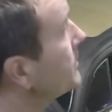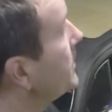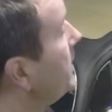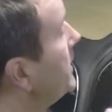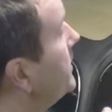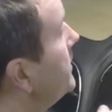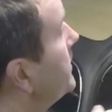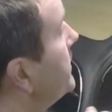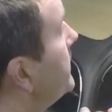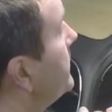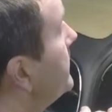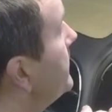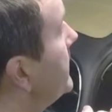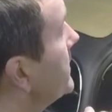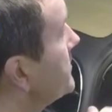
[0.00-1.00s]
And
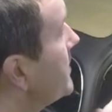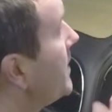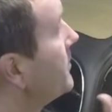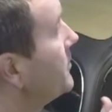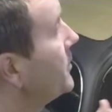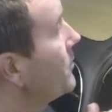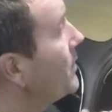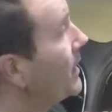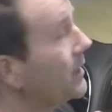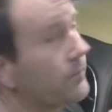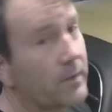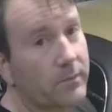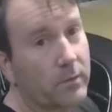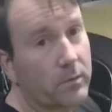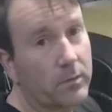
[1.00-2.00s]
that's probably why
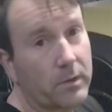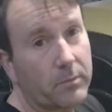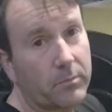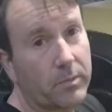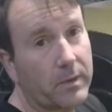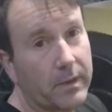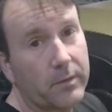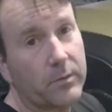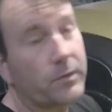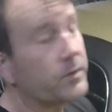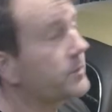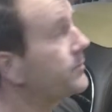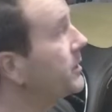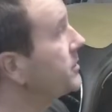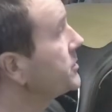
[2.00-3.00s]
I've never really played with
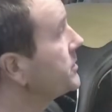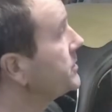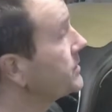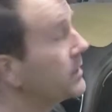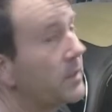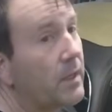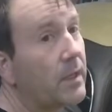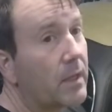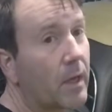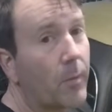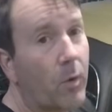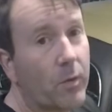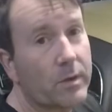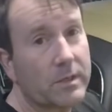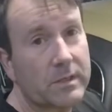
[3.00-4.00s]
this much, because
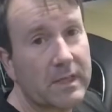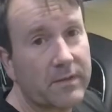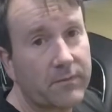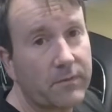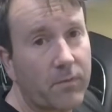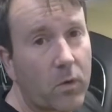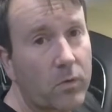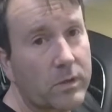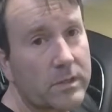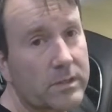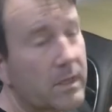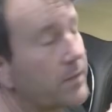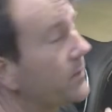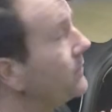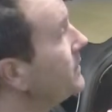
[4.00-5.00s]
I'm always
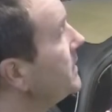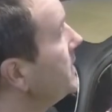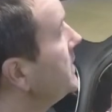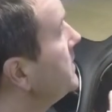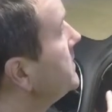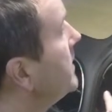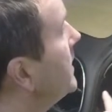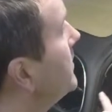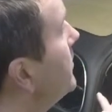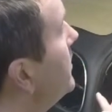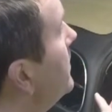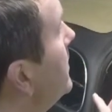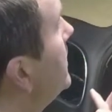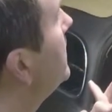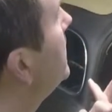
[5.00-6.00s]
focused on the VE
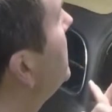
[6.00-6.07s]
table.